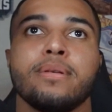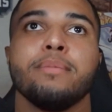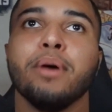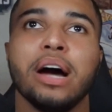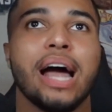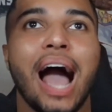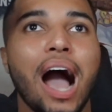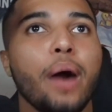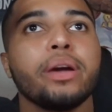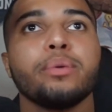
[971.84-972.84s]
But
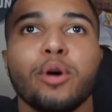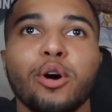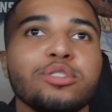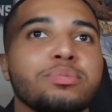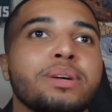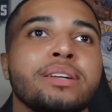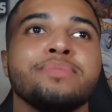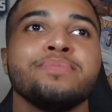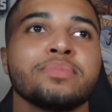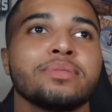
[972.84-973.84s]
Howie
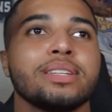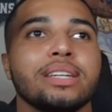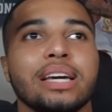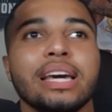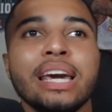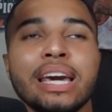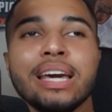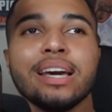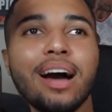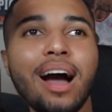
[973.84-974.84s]
Roseman,
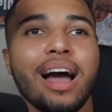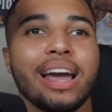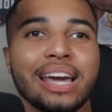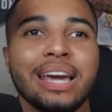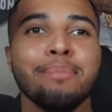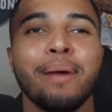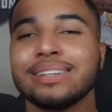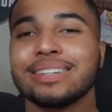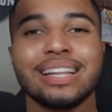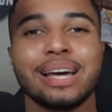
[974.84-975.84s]
he
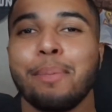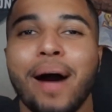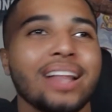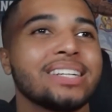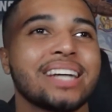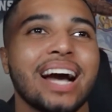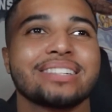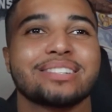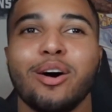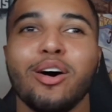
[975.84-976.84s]
basically
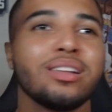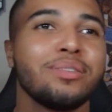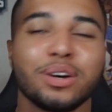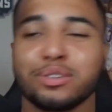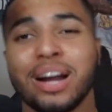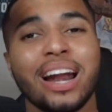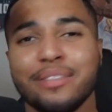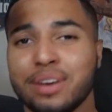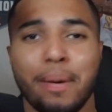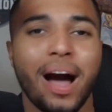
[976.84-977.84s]
apologized to all of us, or not
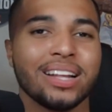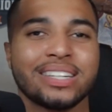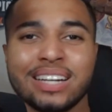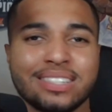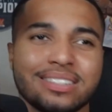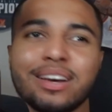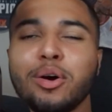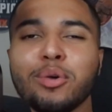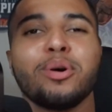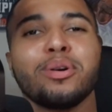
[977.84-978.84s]
even apologized, just said,
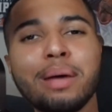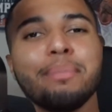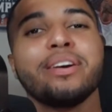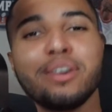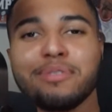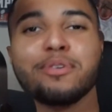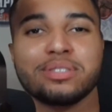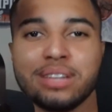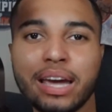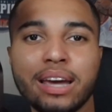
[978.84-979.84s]
hold on, let me cook for a
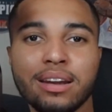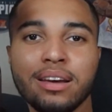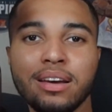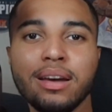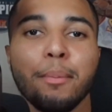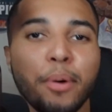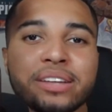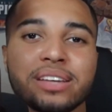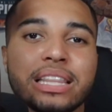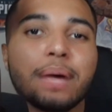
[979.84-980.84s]
second.
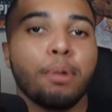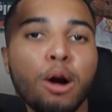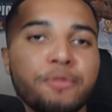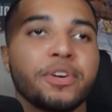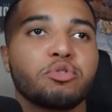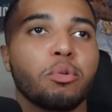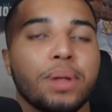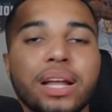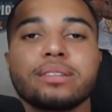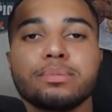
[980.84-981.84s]
Brings in the perfect
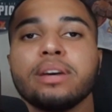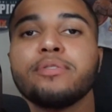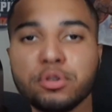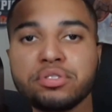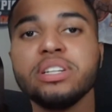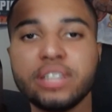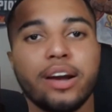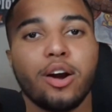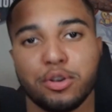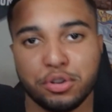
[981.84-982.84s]
replacement for CJ
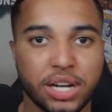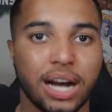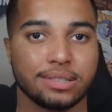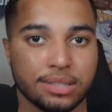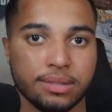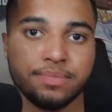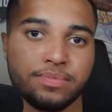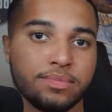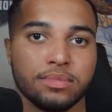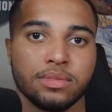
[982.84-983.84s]
Gardner-Johnson.
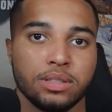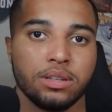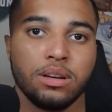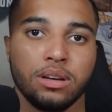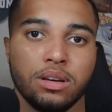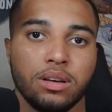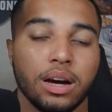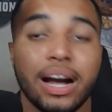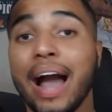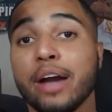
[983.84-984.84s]
A
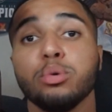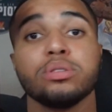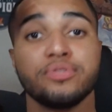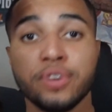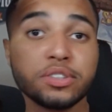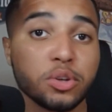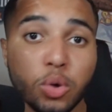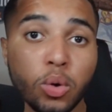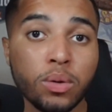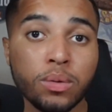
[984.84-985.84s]
guy who is
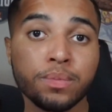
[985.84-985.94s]
physical,